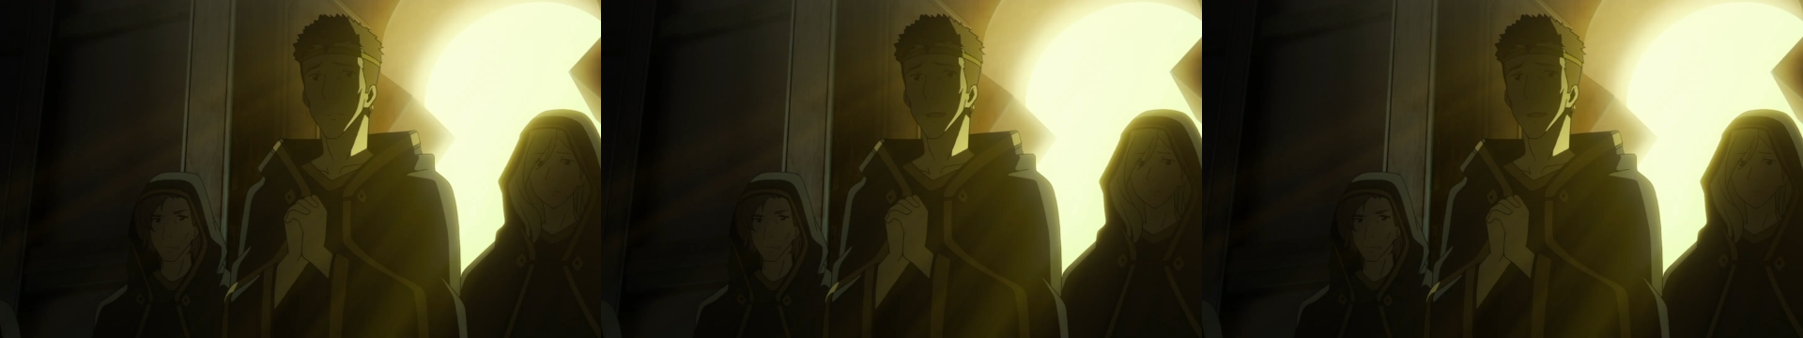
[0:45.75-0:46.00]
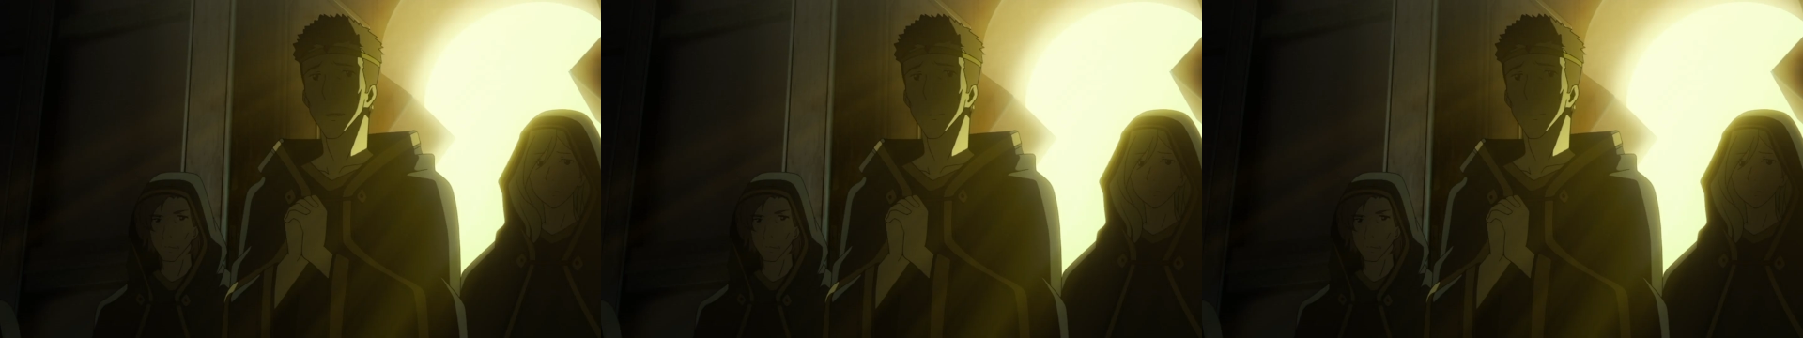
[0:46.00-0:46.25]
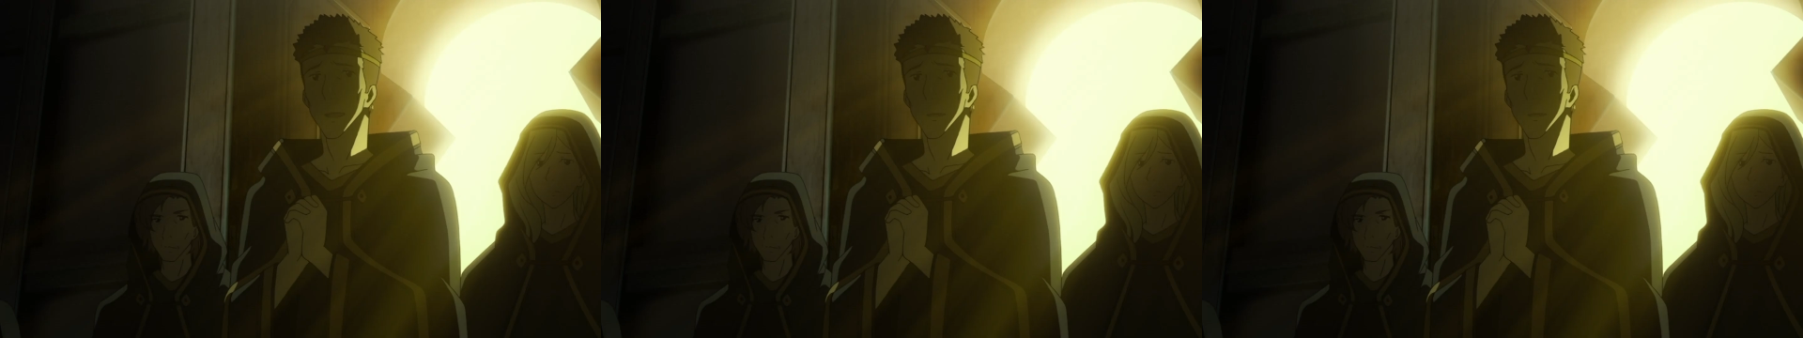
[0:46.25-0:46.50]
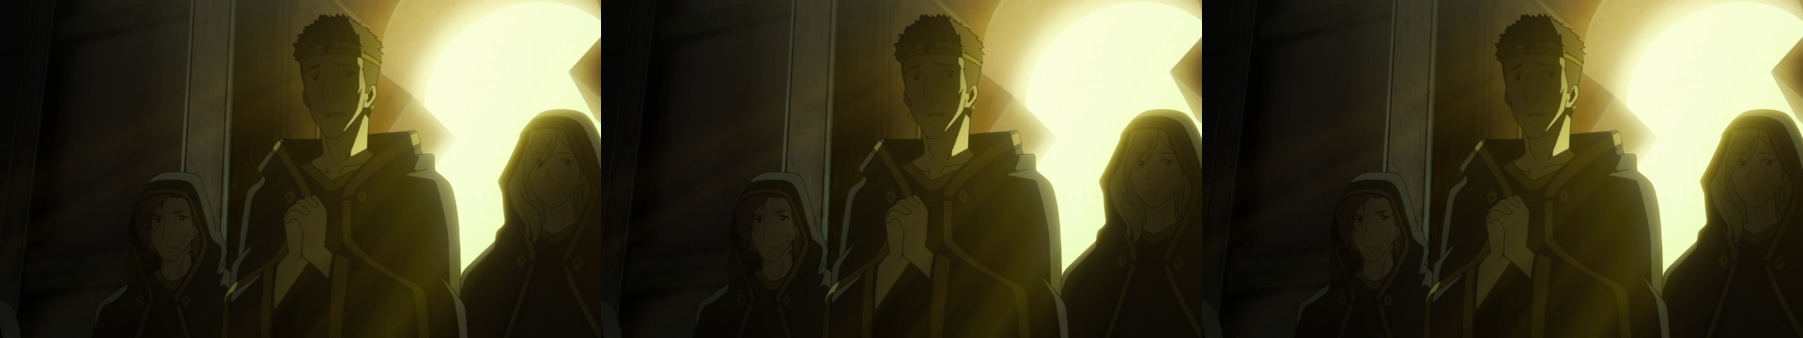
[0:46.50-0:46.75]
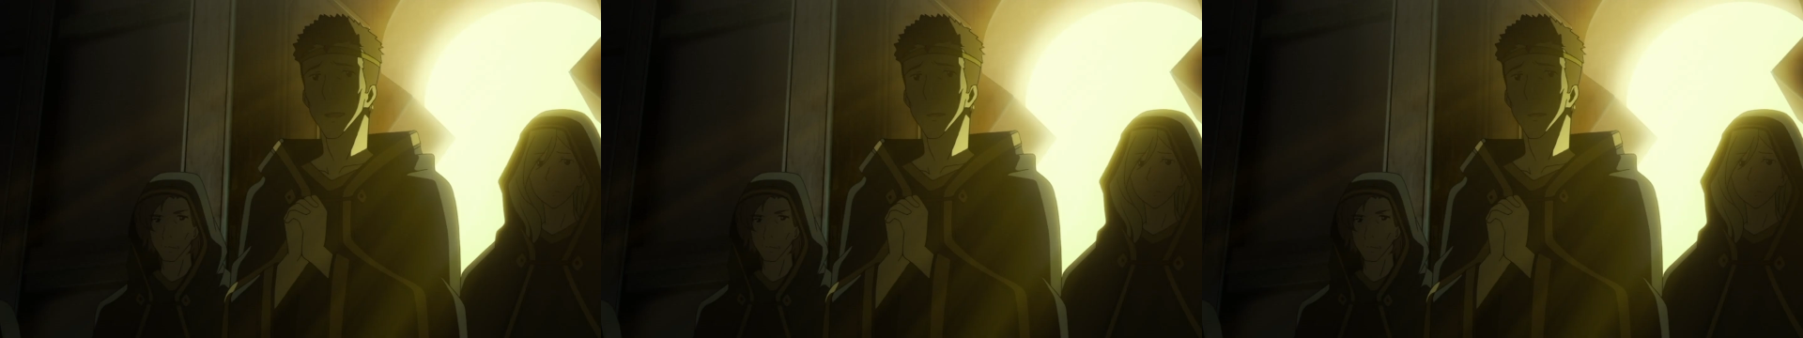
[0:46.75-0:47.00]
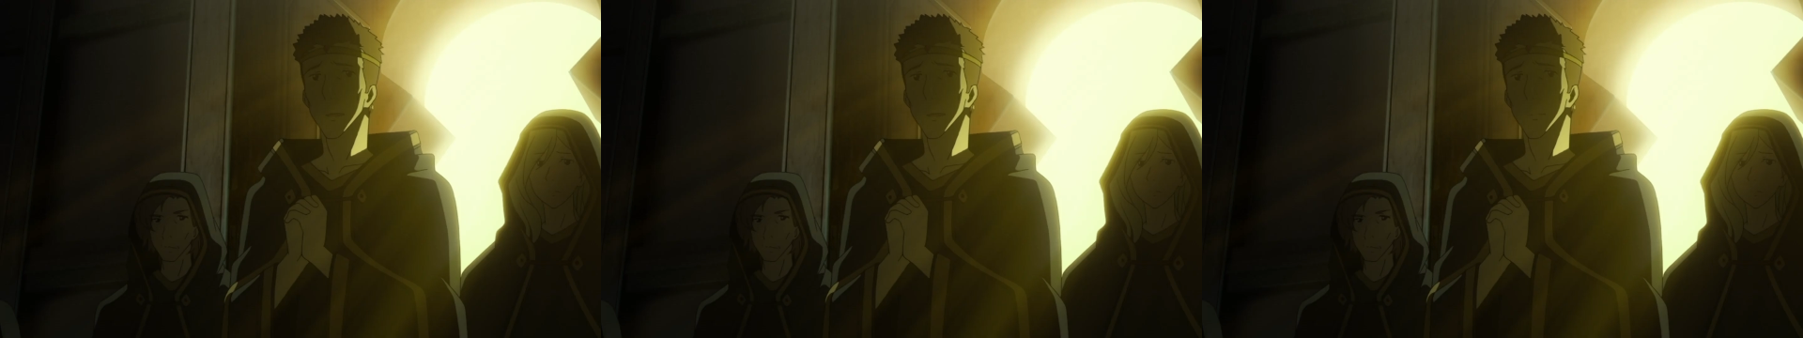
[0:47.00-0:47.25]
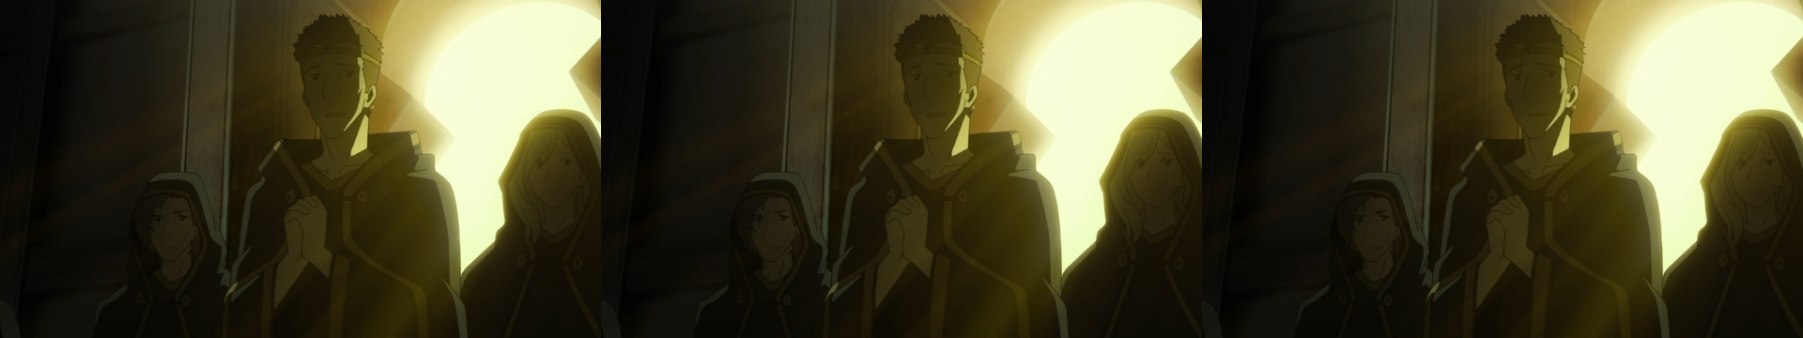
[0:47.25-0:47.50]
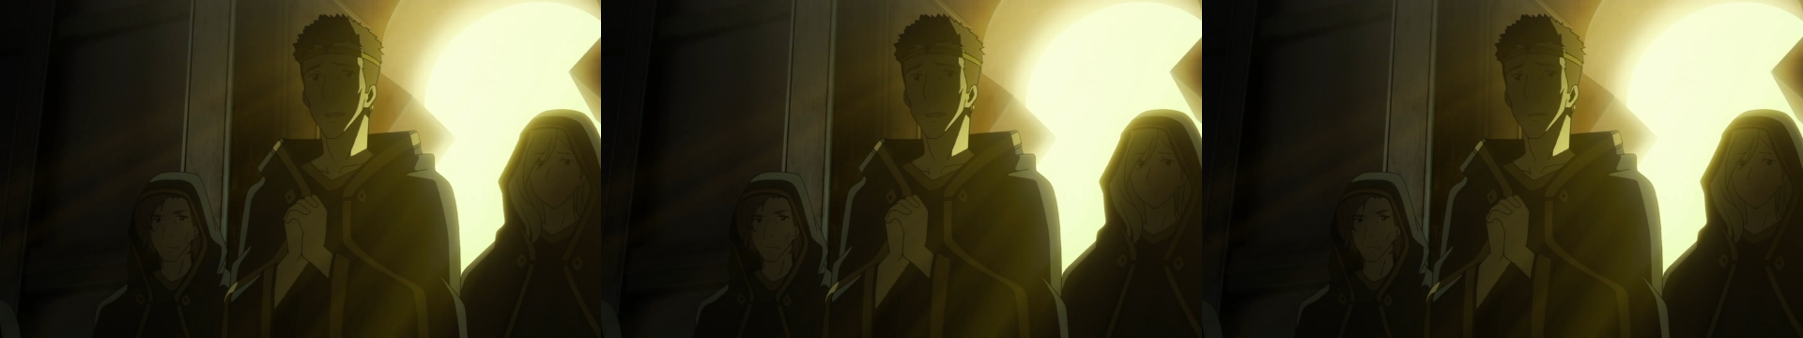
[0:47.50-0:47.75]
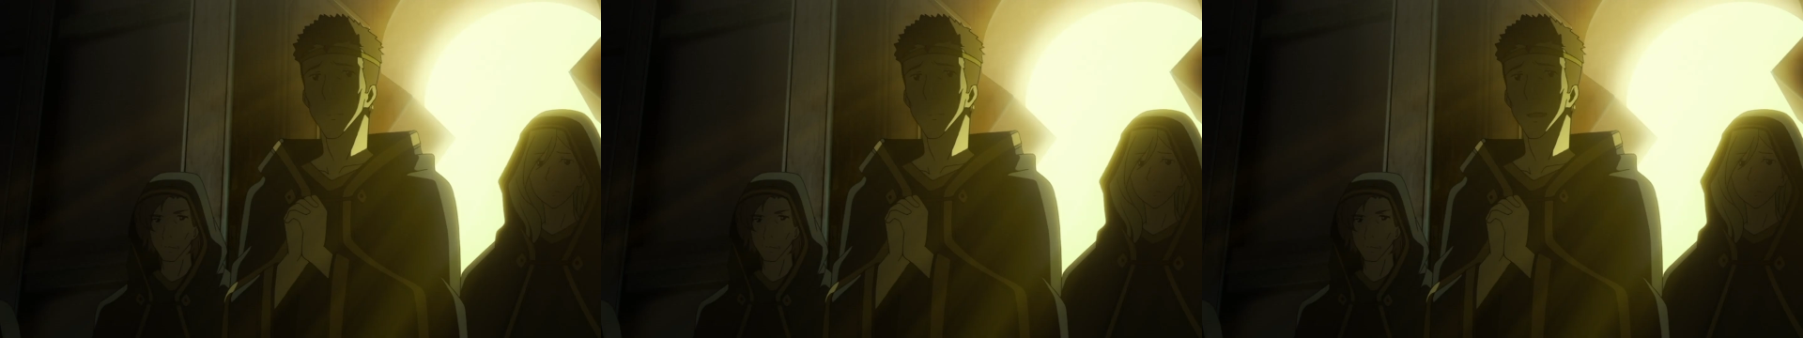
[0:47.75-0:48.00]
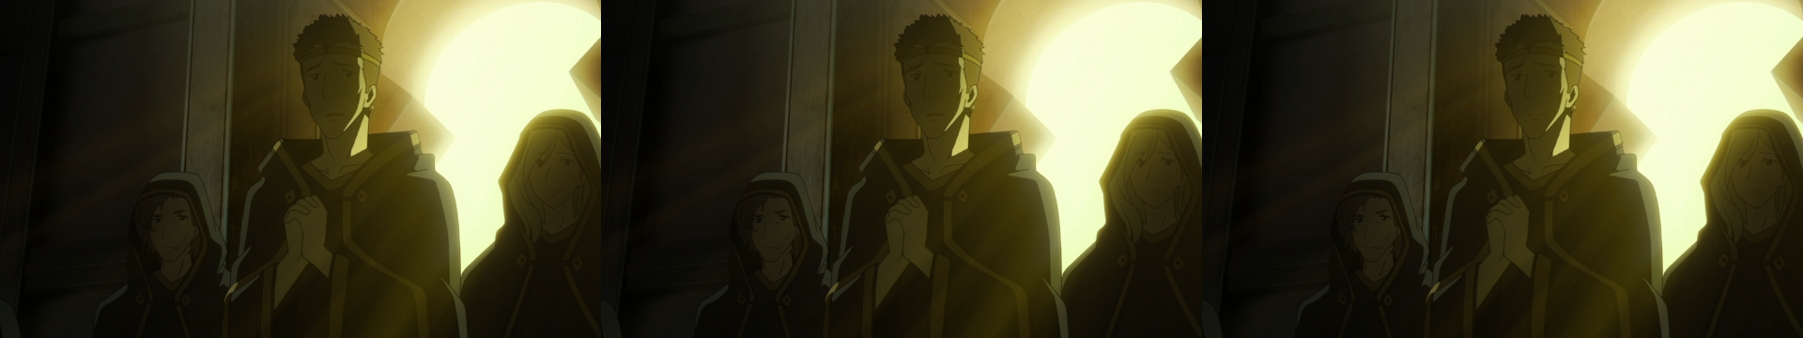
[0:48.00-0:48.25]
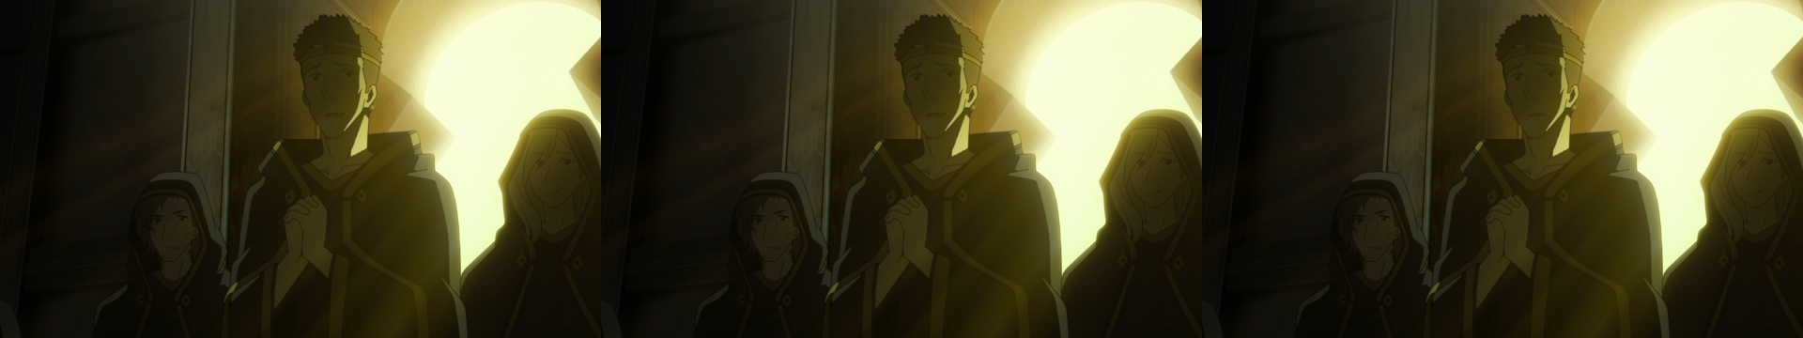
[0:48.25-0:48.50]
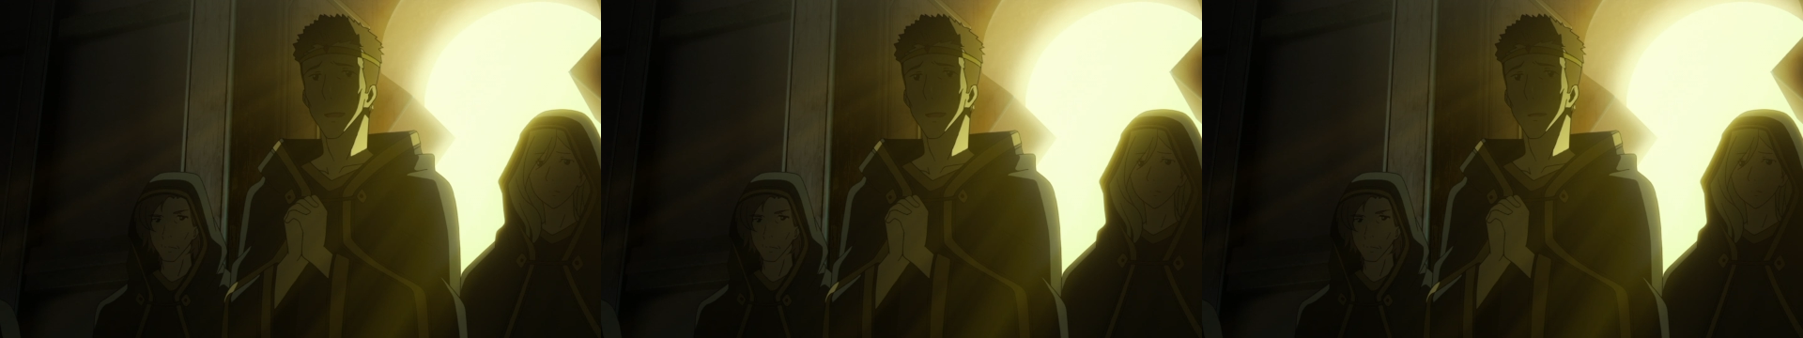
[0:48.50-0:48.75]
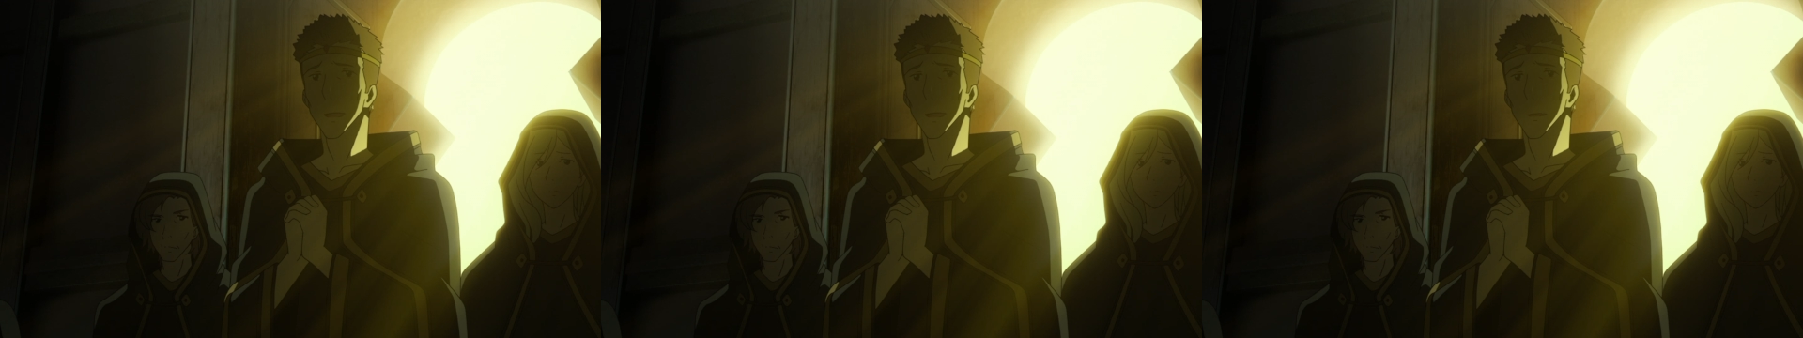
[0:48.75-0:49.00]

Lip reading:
(no speaker visible)